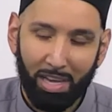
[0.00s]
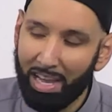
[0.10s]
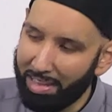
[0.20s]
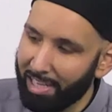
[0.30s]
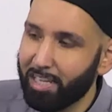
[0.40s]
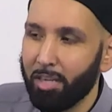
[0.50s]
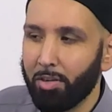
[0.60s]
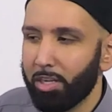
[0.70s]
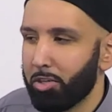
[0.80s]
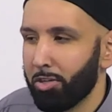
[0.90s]
And that's how you
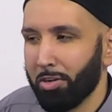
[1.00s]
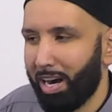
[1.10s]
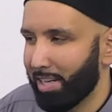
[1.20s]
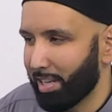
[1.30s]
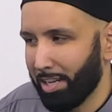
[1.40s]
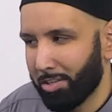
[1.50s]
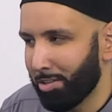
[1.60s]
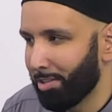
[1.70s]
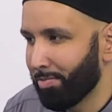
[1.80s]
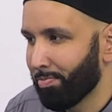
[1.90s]
get your du'as
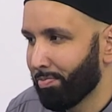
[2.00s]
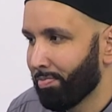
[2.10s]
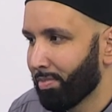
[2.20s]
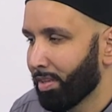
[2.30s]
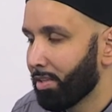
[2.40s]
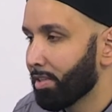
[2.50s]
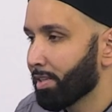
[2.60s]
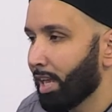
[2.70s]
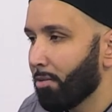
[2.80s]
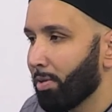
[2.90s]
answered.
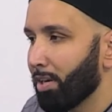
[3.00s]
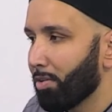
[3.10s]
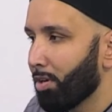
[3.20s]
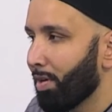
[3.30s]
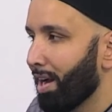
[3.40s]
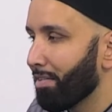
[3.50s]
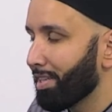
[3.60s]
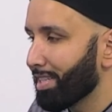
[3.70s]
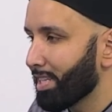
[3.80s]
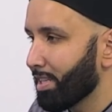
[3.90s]
Just like we don't know how the
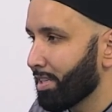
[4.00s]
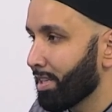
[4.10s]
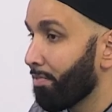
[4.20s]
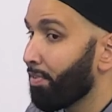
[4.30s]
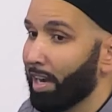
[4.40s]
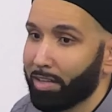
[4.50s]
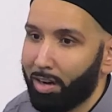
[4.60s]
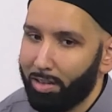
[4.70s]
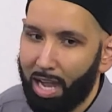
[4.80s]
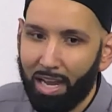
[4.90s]
sins affect
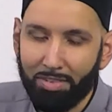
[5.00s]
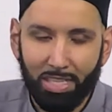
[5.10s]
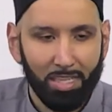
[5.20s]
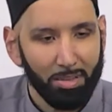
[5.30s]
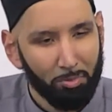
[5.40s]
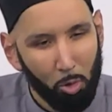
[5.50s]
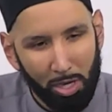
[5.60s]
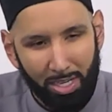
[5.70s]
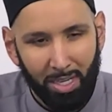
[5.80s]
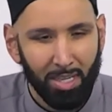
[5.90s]
our lives, they
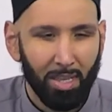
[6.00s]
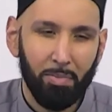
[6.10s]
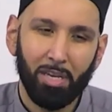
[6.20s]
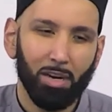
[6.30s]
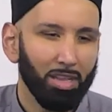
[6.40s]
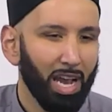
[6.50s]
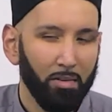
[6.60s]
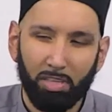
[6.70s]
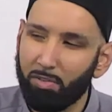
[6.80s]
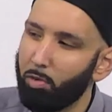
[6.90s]
devoid, they make our
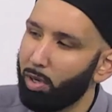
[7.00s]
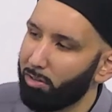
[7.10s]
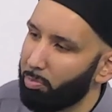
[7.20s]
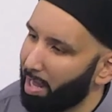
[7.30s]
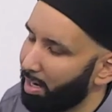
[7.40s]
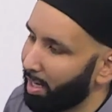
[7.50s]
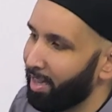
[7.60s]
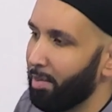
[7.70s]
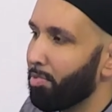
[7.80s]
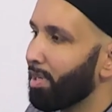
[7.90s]
lives devoid of
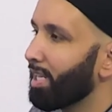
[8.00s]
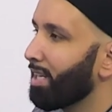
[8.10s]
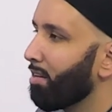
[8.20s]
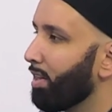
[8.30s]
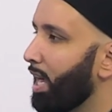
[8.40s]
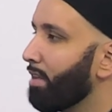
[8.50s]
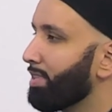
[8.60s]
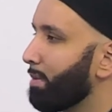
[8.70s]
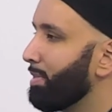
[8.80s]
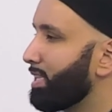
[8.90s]
barakah. They bring in our
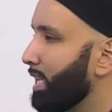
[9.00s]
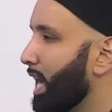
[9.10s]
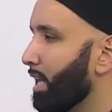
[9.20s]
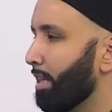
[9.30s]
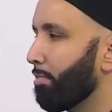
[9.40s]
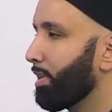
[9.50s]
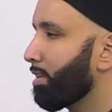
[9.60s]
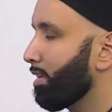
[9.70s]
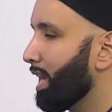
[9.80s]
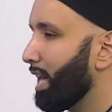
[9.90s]
lives ibtilat. They bring
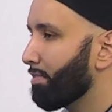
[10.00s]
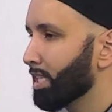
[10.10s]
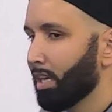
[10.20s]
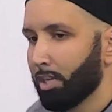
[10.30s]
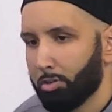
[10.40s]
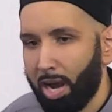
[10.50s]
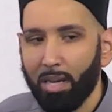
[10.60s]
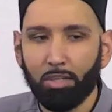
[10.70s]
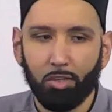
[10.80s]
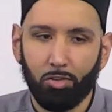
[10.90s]
in our lives
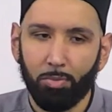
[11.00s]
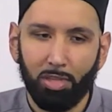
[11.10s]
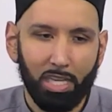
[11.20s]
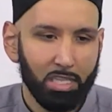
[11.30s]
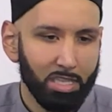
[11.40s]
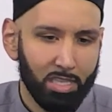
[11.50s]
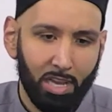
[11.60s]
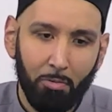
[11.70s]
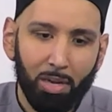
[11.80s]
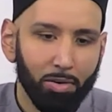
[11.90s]
trials and tribulations
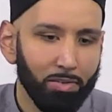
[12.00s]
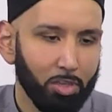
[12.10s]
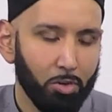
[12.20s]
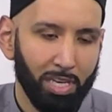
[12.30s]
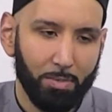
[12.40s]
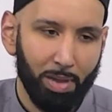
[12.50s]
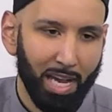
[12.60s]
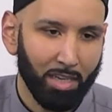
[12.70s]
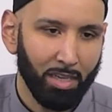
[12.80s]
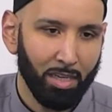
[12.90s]
that we don't even trace back.